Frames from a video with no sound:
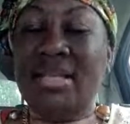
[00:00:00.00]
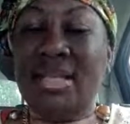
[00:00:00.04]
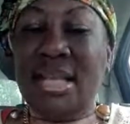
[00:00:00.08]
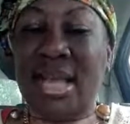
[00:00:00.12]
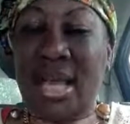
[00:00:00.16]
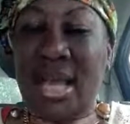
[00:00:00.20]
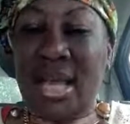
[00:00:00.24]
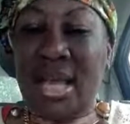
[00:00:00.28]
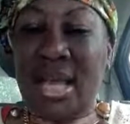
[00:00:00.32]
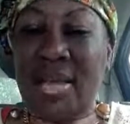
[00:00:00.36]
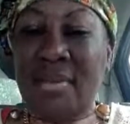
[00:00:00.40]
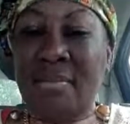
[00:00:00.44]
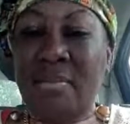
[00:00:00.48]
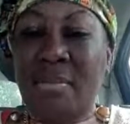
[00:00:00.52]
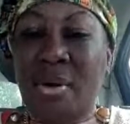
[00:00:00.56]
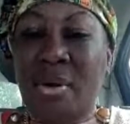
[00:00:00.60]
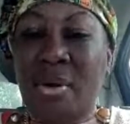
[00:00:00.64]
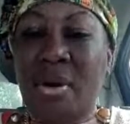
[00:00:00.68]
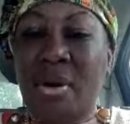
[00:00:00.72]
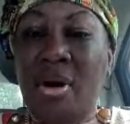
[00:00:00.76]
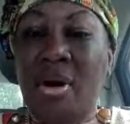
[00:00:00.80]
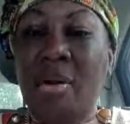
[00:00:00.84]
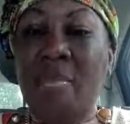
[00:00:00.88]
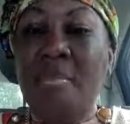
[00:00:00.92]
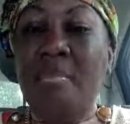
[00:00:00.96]

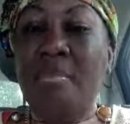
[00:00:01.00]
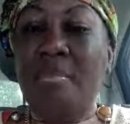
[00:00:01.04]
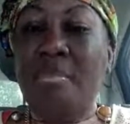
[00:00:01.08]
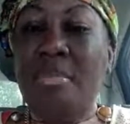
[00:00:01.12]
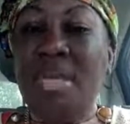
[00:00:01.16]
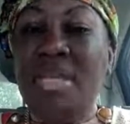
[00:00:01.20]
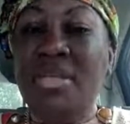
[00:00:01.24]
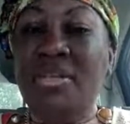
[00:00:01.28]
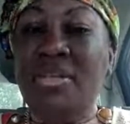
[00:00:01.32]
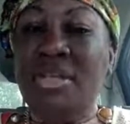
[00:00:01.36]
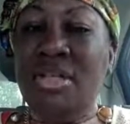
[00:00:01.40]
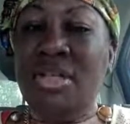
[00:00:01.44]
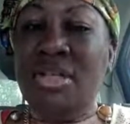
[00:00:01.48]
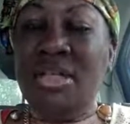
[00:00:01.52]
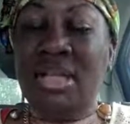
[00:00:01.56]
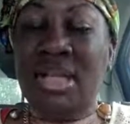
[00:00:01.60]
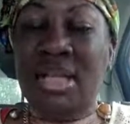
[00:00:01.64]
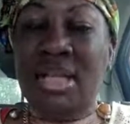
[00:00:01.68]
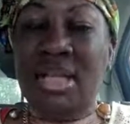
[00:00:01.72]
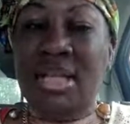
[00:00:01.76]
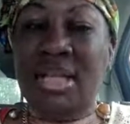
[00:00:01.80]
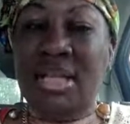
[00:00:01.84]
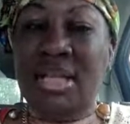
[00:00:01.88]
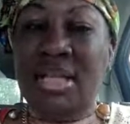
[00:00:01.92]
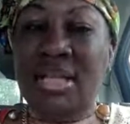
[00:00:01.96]
Tamar mentioned
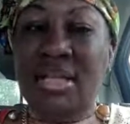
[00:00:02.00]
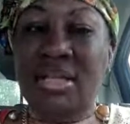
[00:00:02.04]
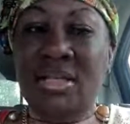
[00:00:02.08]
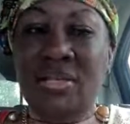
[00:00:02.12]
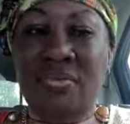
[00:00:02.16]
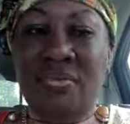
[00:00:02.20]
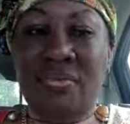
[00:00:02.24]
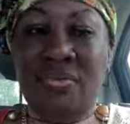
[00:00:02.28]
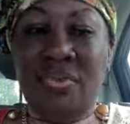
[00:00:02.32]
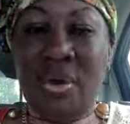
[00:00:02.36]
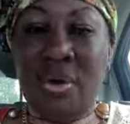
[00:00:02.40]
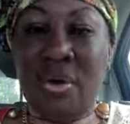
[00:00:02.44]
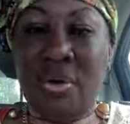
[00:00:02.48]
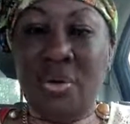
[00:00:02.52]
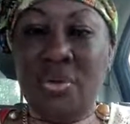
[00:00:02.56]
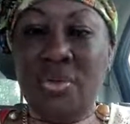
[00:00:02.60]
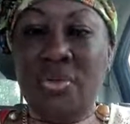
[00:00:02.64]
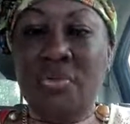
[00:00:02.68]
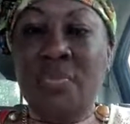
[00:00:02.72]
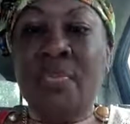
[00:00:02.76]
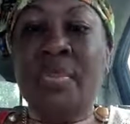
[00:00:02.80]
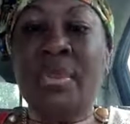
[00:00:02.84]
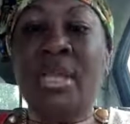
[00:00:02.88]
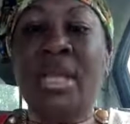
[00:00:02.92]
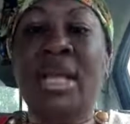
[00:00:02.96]
in this verse?